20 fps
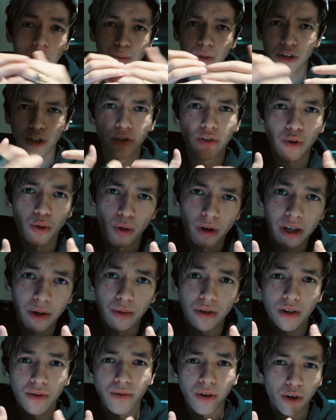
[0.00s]
especially if you're
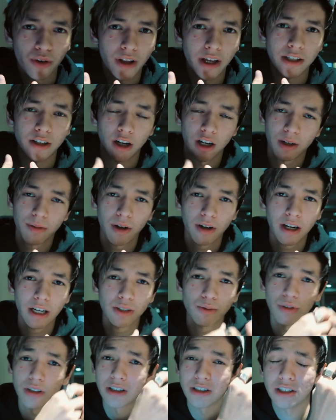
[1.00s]
working with the funnel that I talk about,
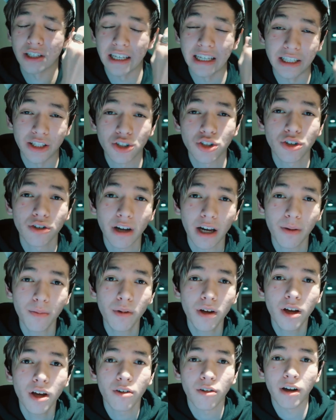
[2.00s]
guys, with
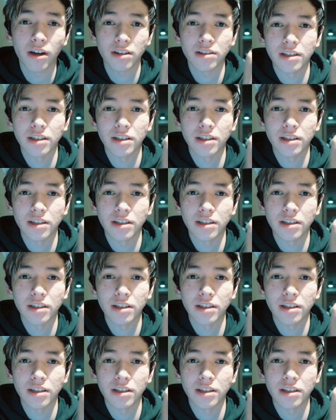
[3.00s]
Instagram, right?